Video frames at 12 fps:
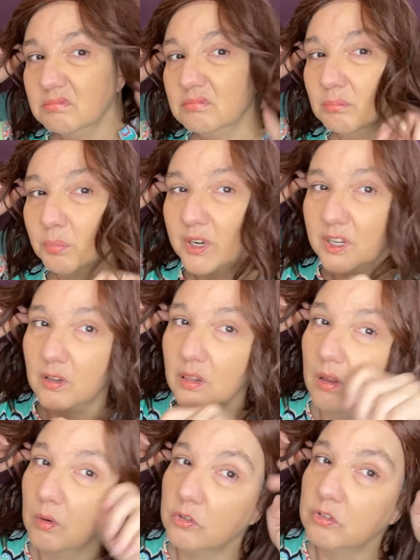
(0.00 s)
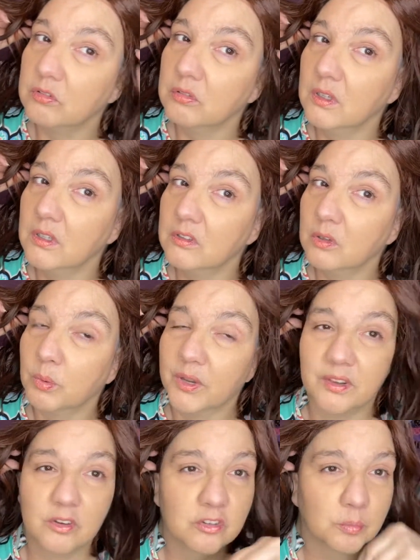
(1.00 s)
pretty close to where they're
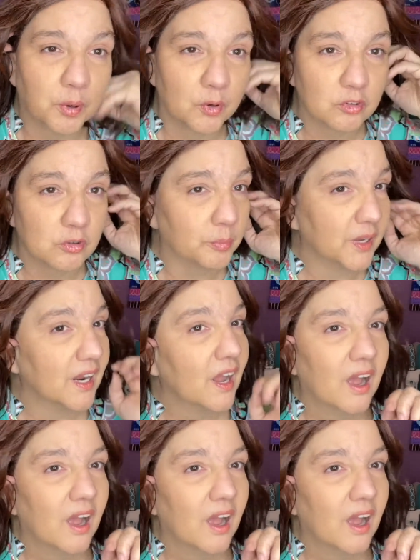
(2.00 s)
supposed to be.